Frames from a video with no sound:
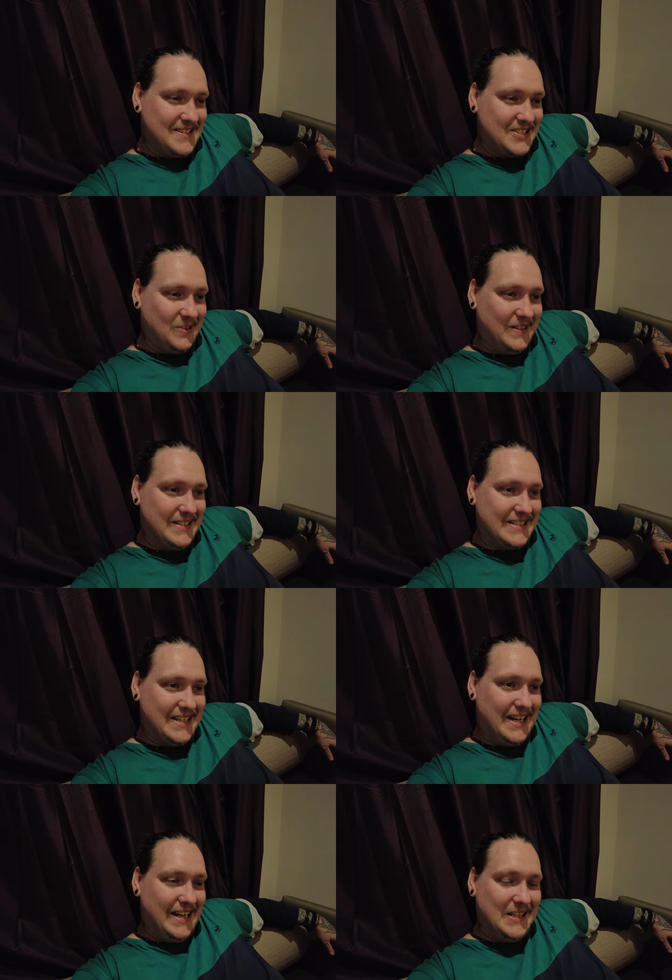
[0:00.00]
Join us
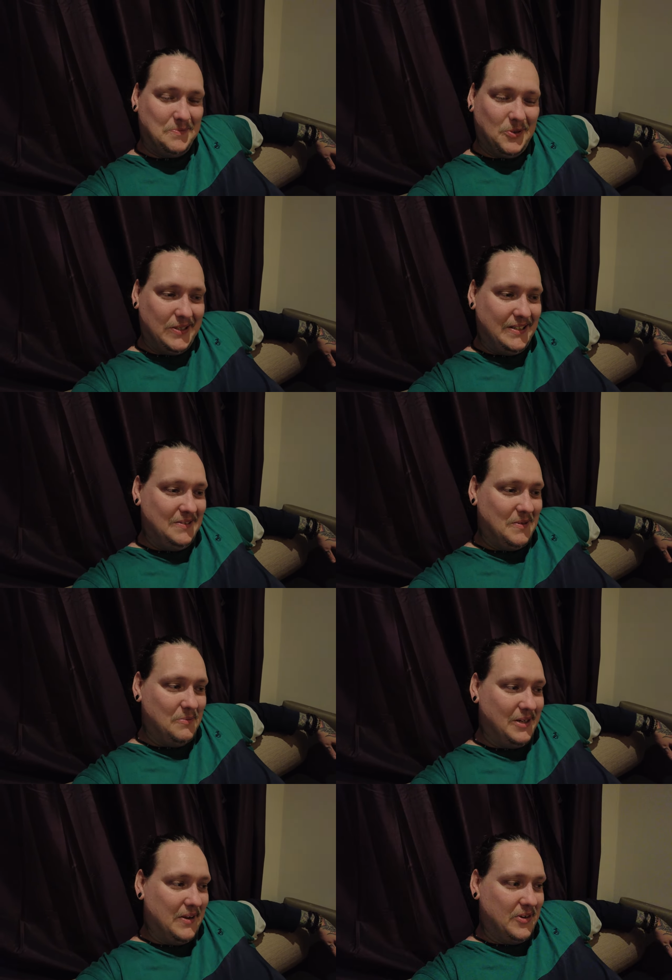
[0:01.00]
in the morning where
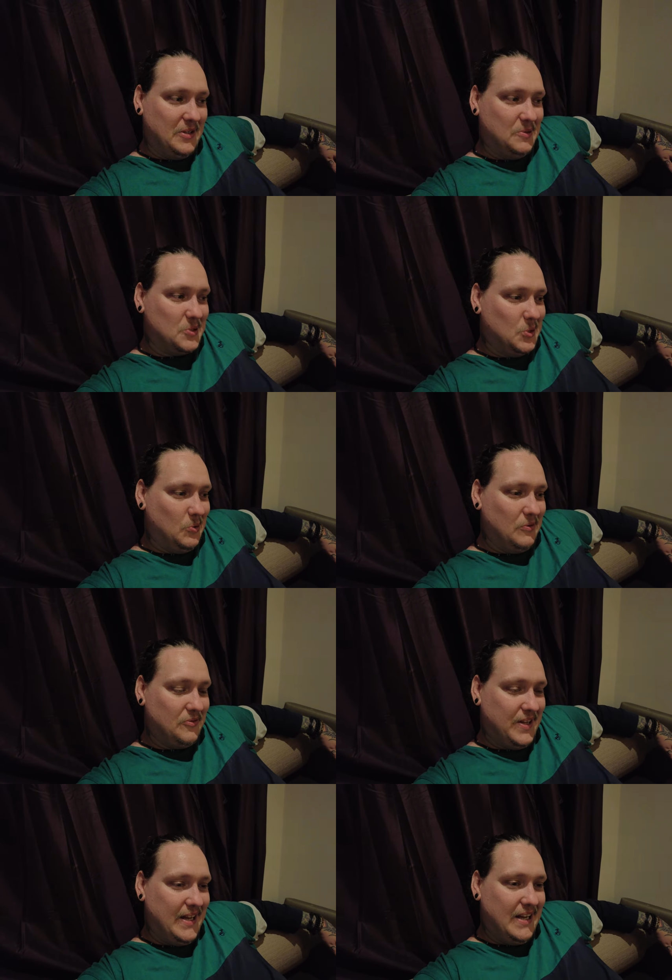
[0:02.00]
we'll give you a little tour
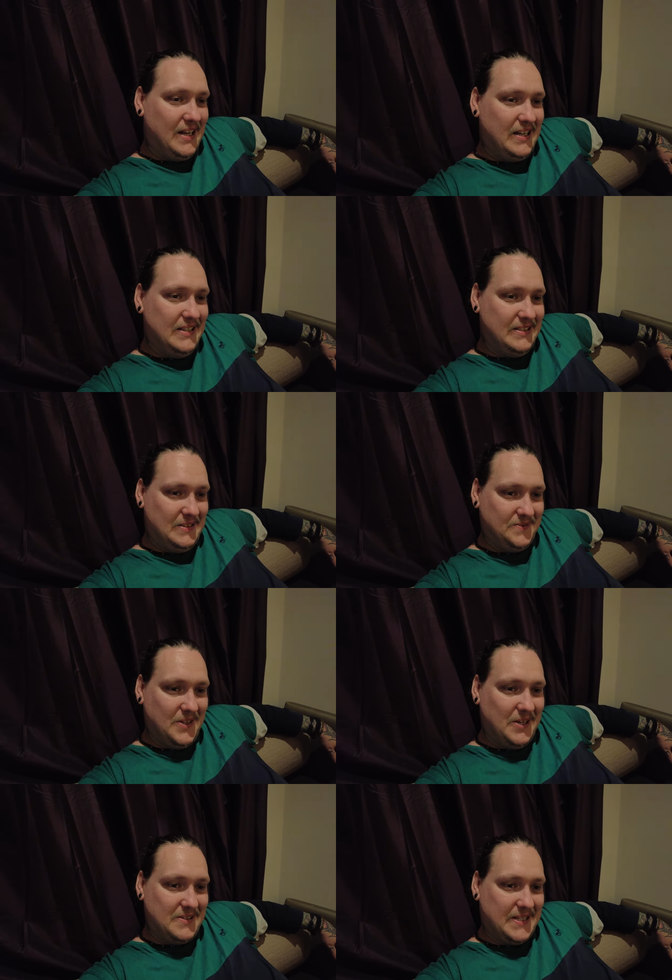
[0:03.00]
of the
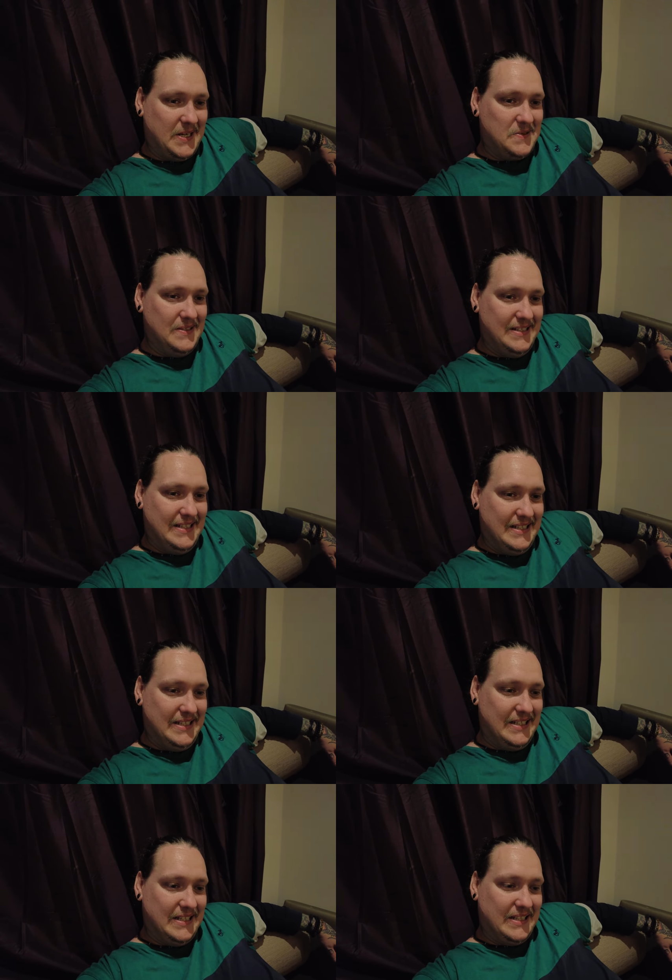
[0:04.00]
hotel
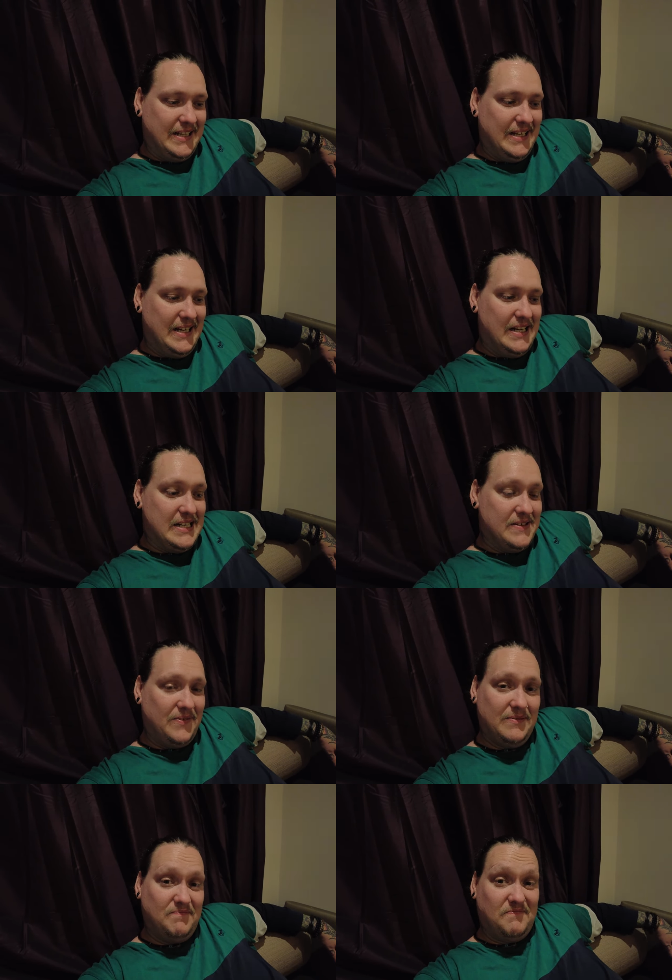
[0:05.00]
and the
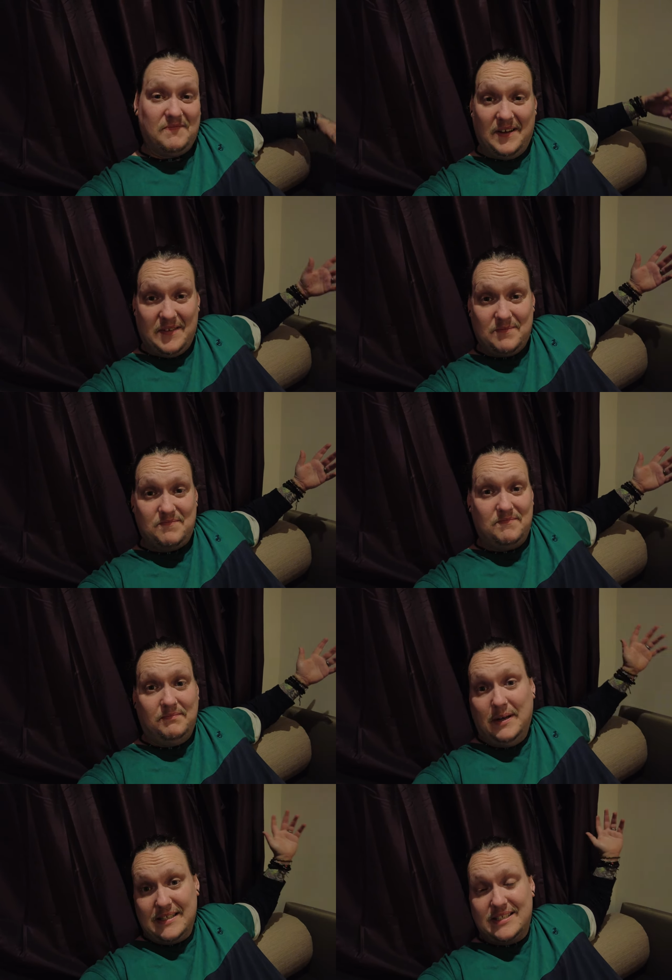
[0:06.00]

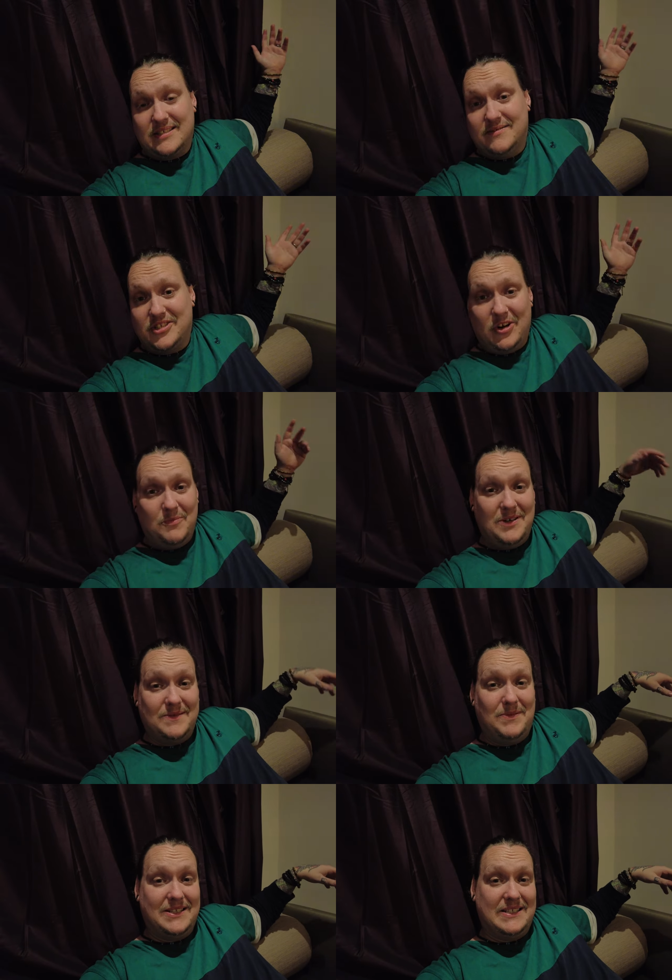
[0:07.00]
bus, shuttle
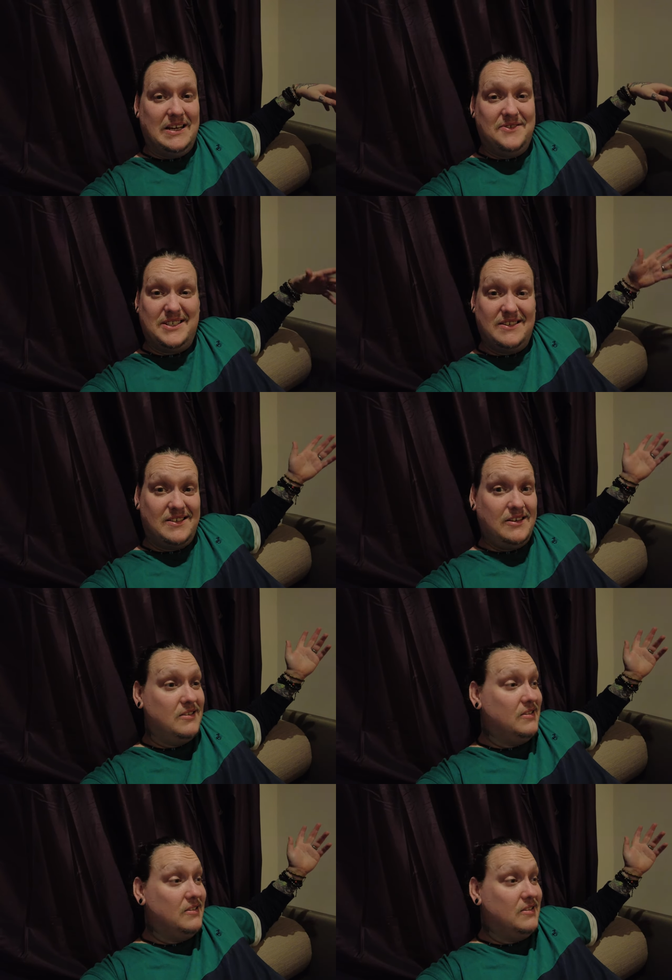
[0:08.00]
bus service, and